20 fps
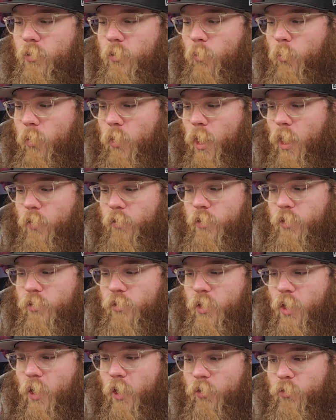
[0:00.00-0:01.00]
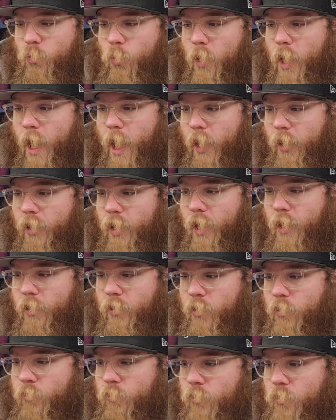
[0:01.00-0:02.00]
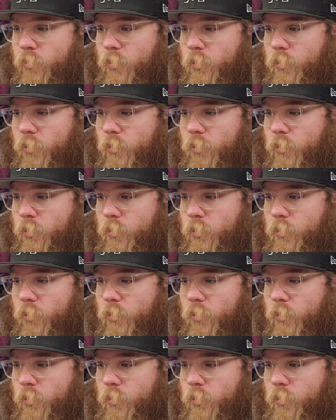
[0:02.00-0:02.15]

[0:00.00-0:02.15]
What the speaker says: what all these cards were at, kind of.